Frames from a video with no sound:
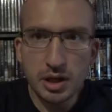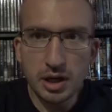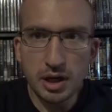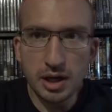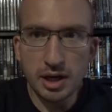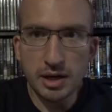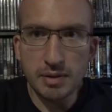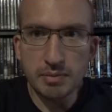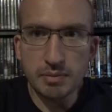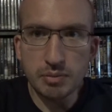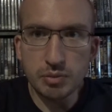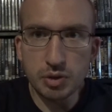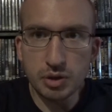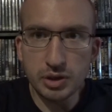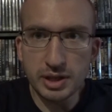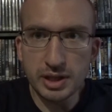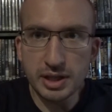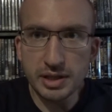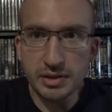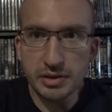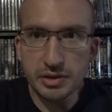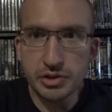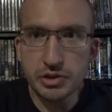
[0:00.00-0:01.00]
Um,
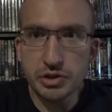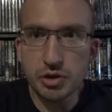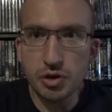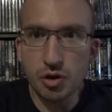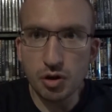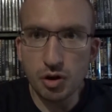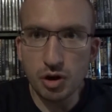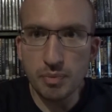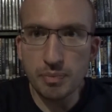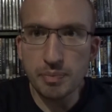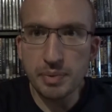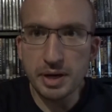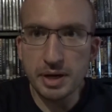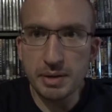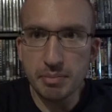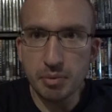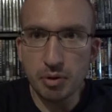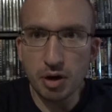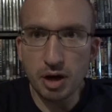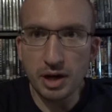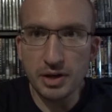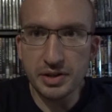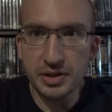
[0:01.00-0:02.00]
looking at this card on
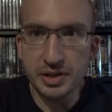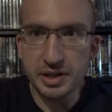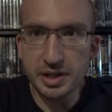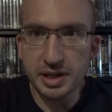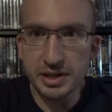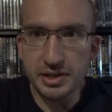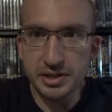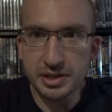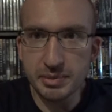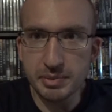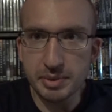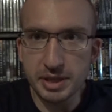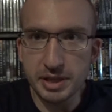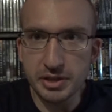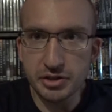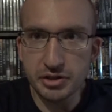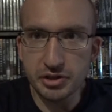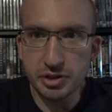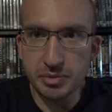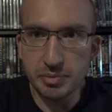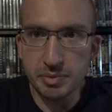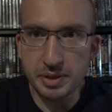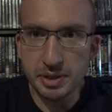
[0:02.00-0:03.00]
paper, I think it has the
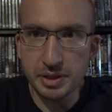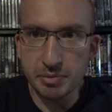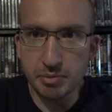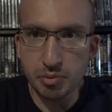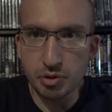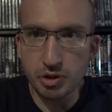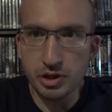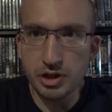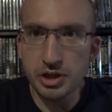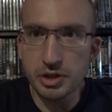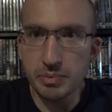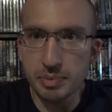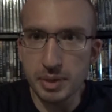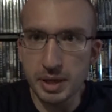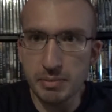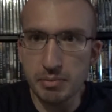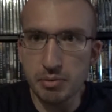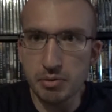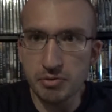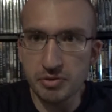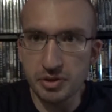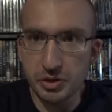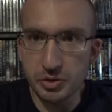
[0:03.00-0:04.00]
potential to be a pretty good
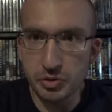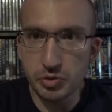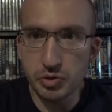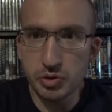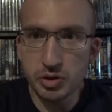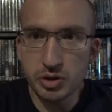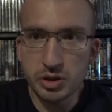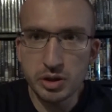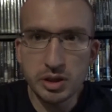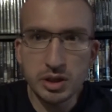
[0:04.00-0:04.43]
pay-per-view.